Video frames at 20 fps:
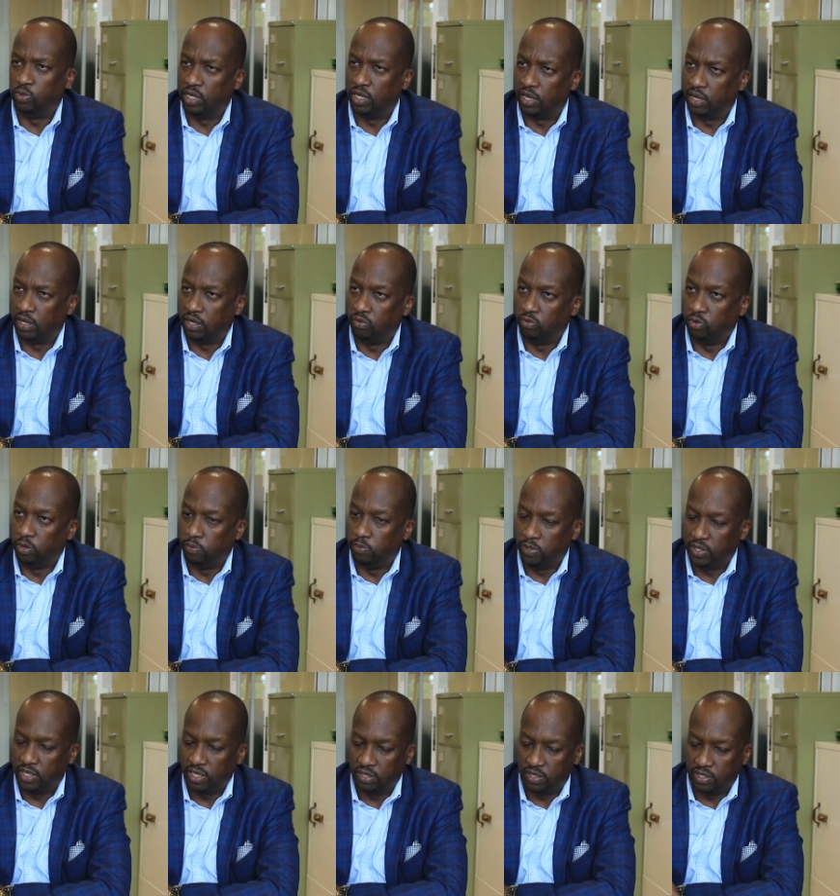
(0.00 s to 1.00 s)
we are,
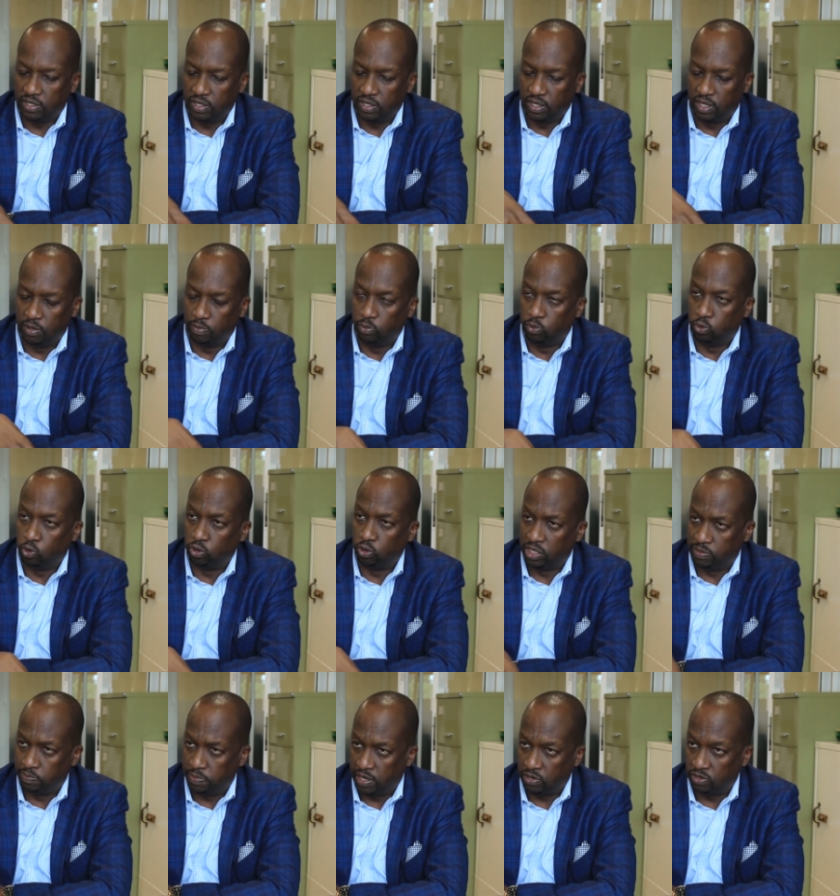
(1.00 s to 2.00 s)
represent the broad
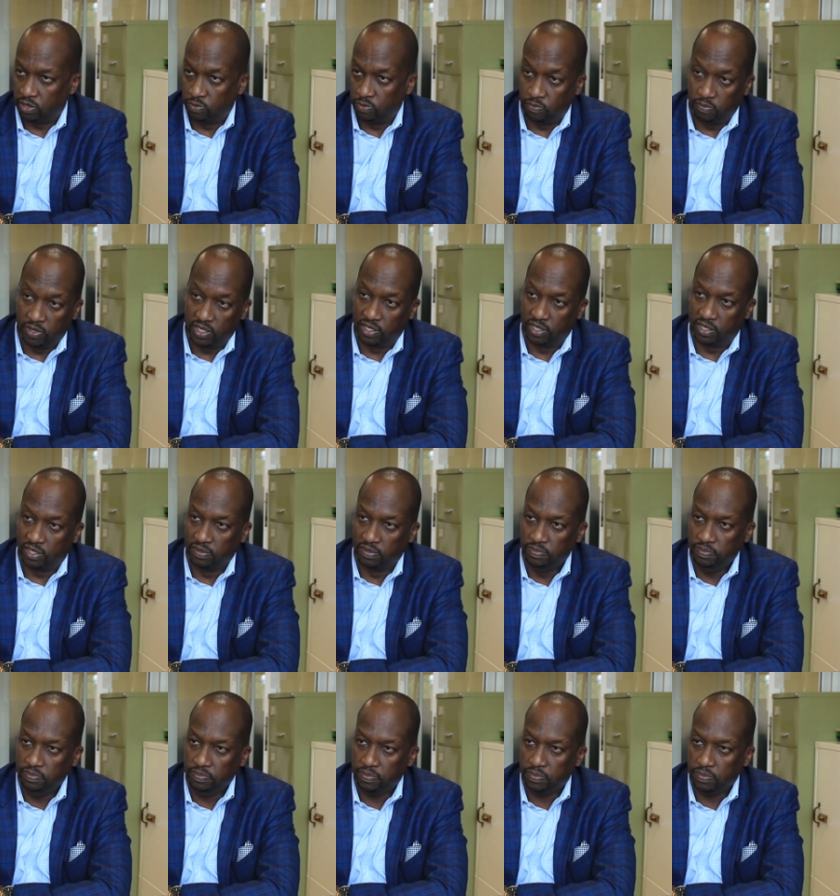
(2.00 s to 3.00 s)
spectrum of business.
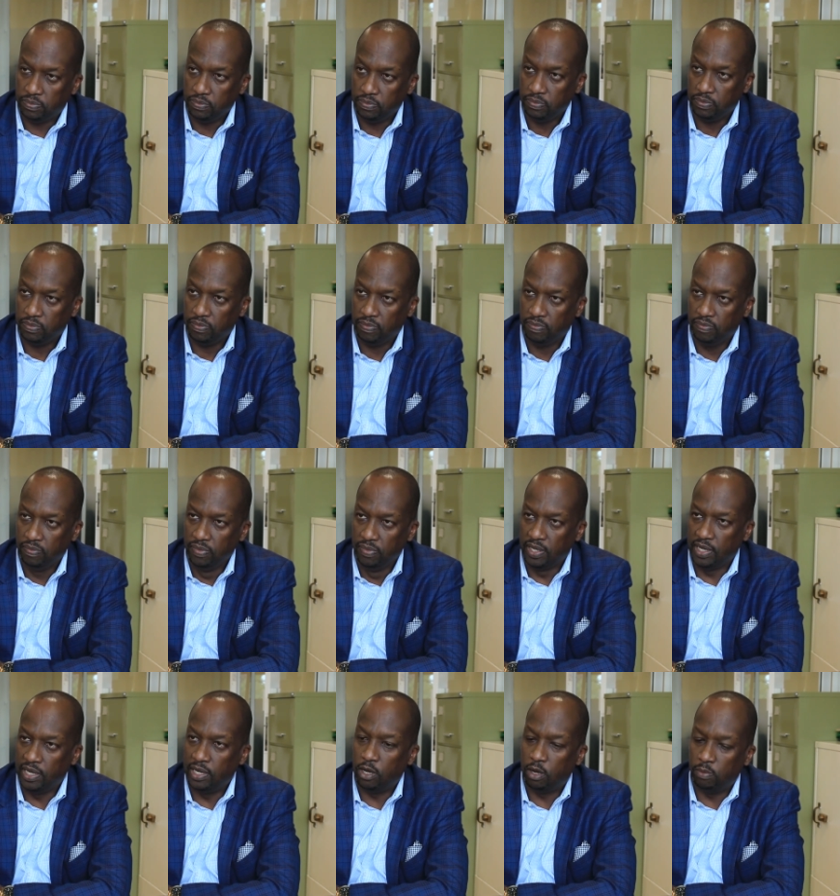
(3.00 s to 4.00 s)

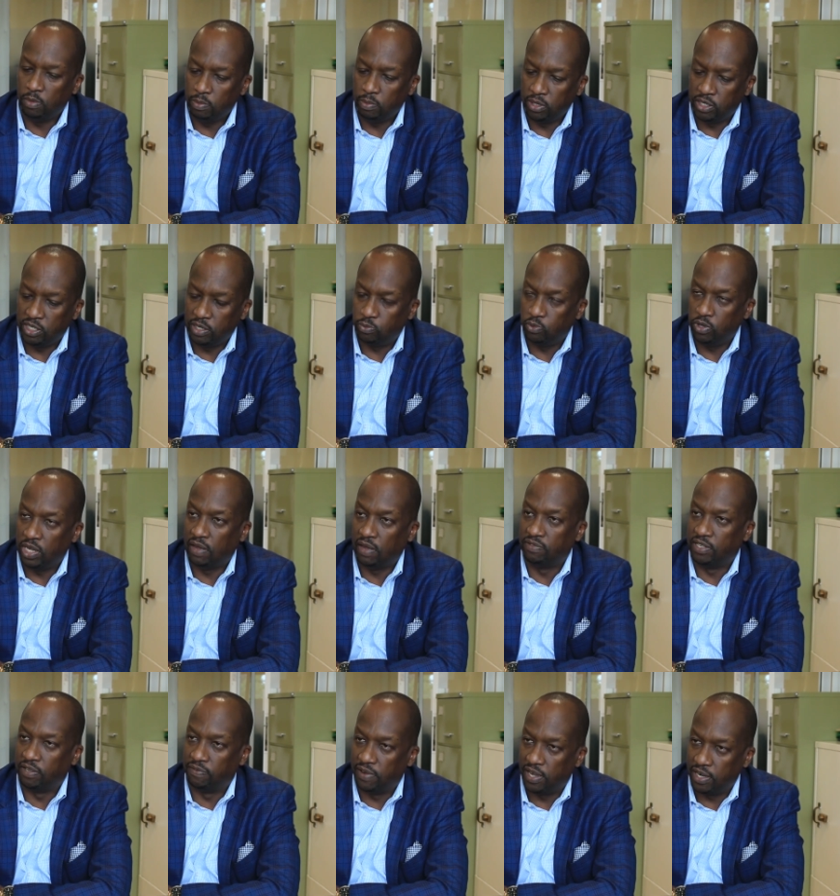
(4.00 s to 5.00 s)
In our membership, we
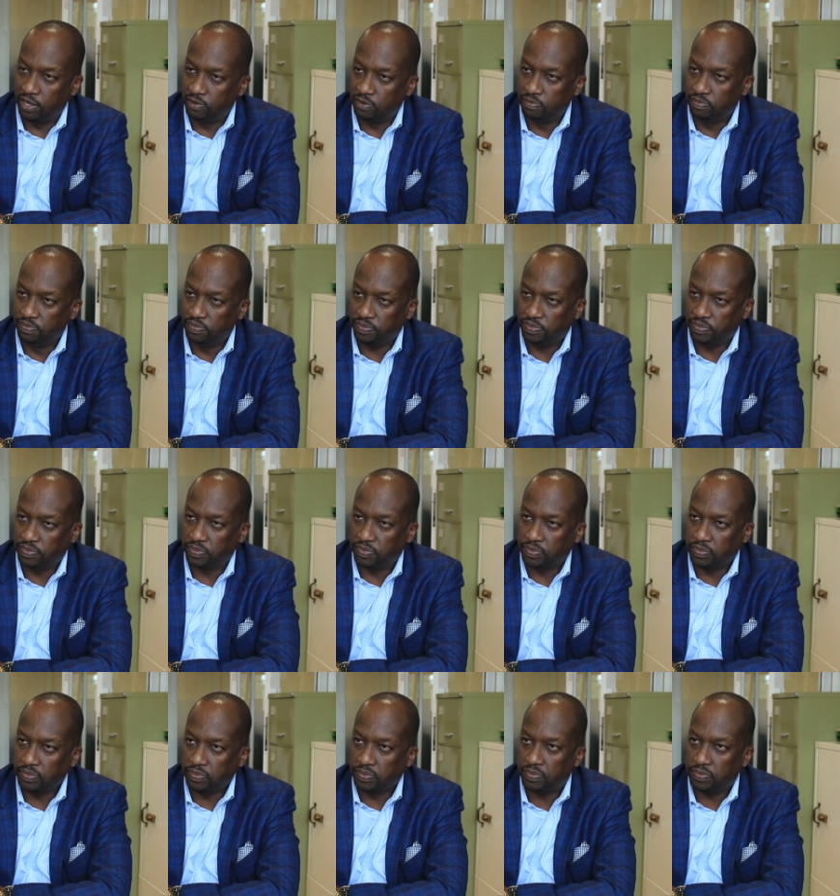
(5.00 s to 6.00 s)
have Safaricom
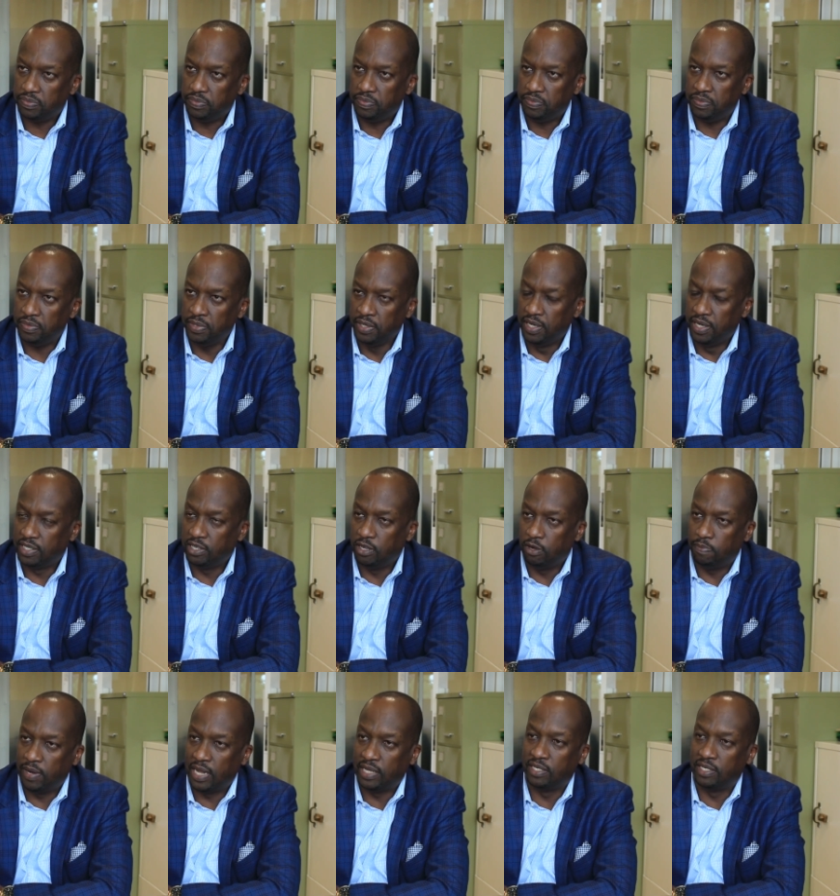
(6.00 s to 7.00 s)
as
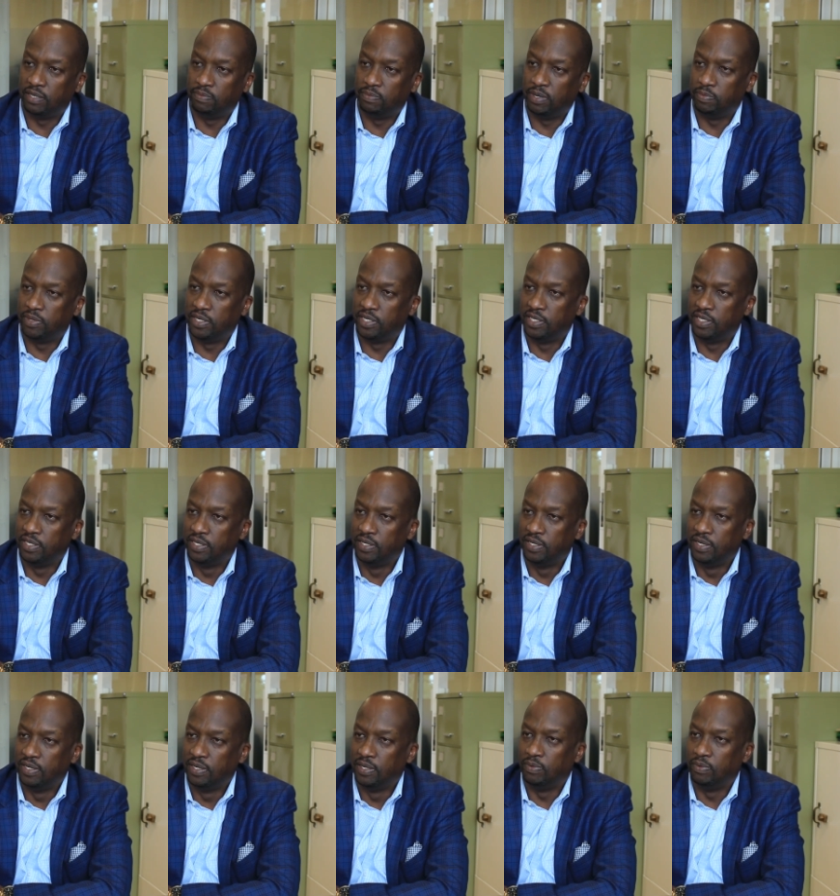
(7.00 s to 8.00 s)
our platinum members.
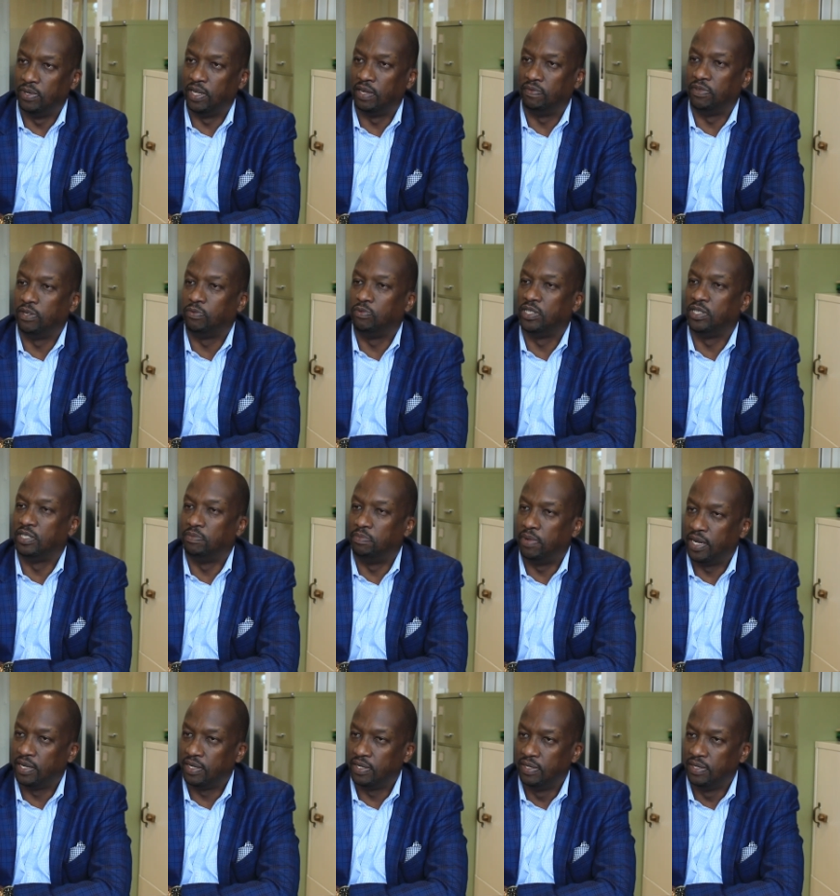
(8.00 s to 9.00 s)
Mm-hmm. We have Equity
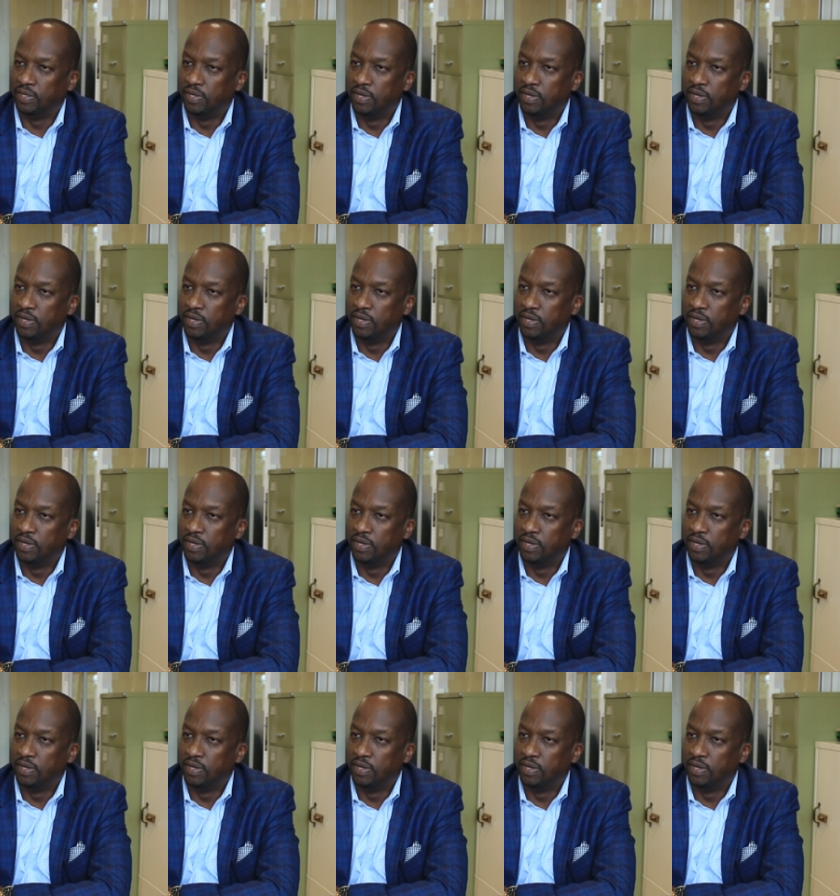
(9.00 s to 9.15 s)
Bank,